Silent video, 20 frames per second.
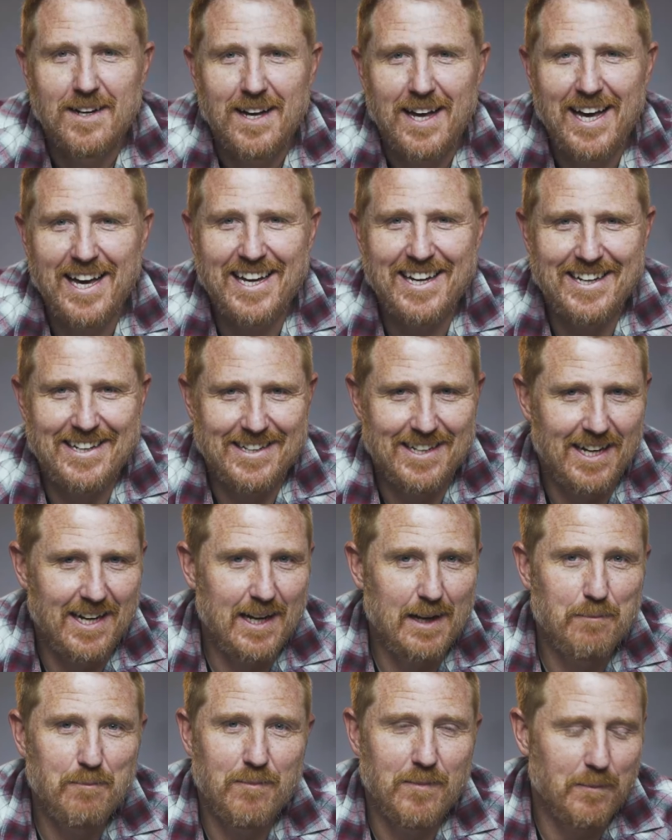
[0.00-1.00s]
Hey,
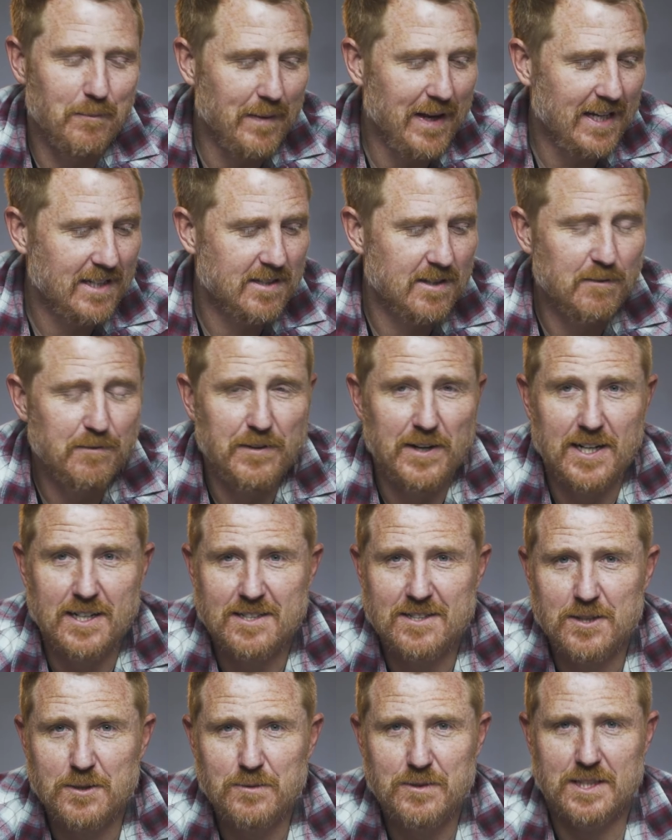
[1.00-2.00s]
I'm Mason
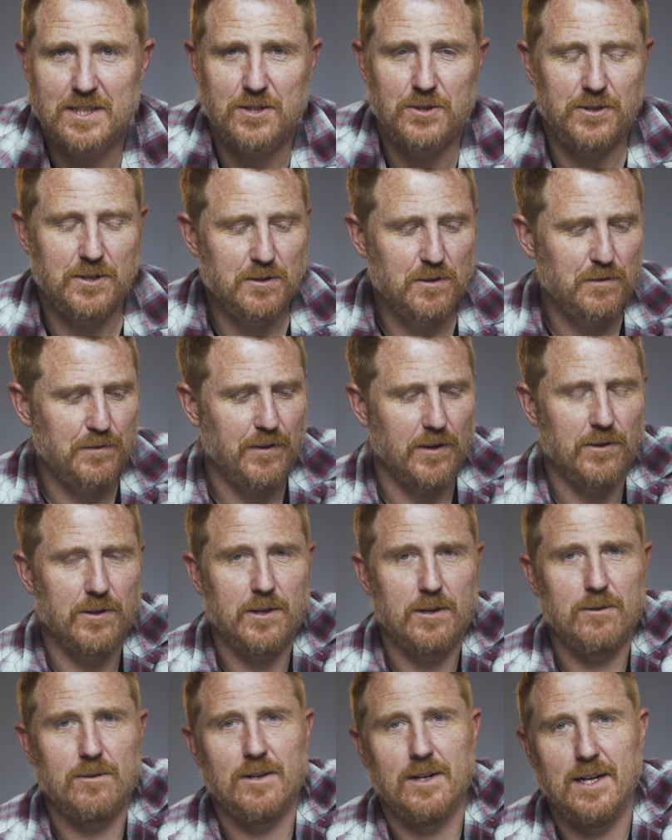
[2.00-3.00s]
Foster with Two Dudes
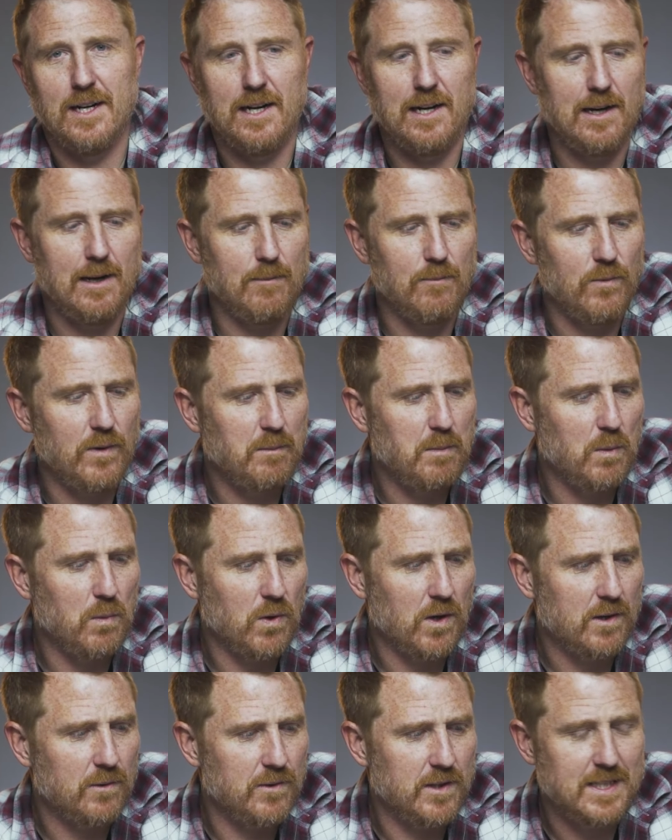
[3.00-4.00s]
Photo. We've been
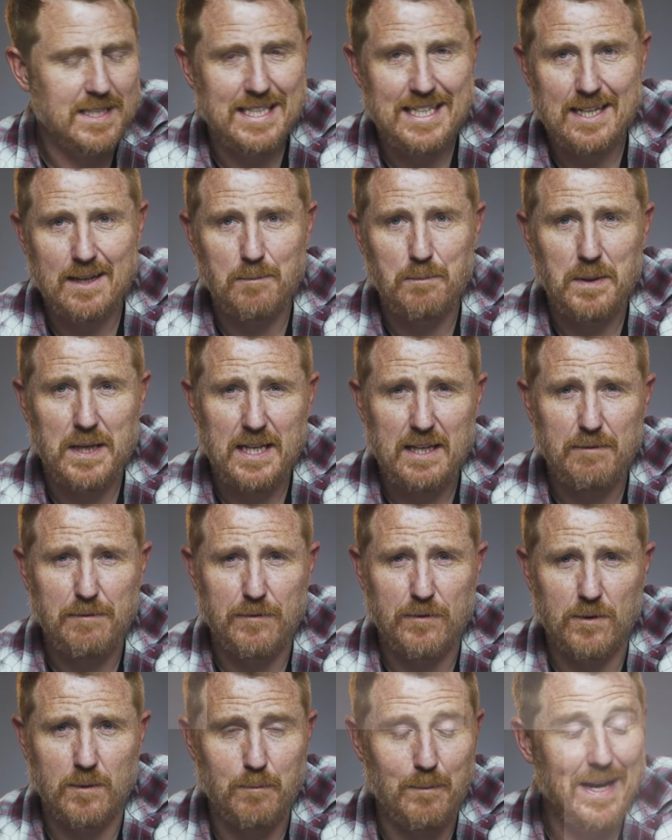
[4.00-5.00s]
working with DNP
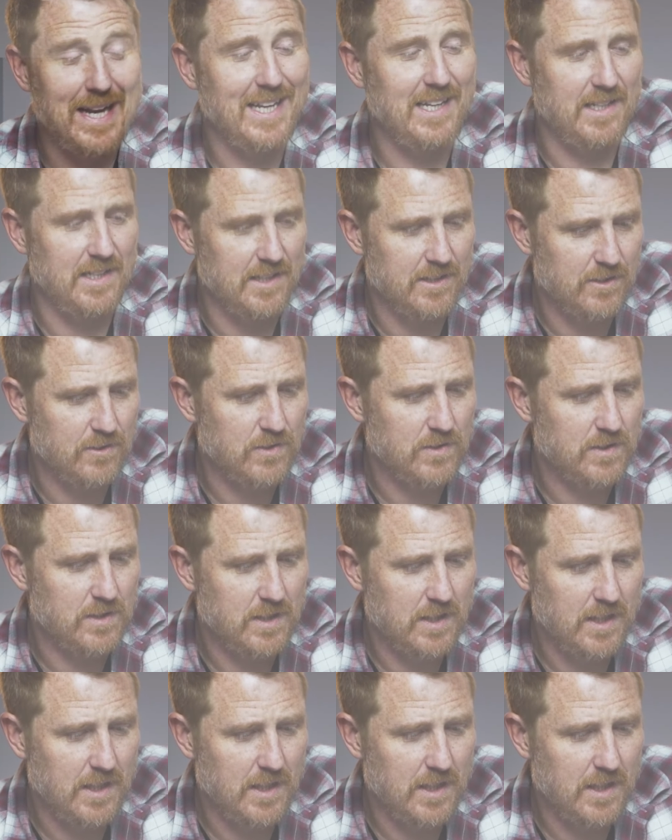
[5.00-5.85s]
for many years.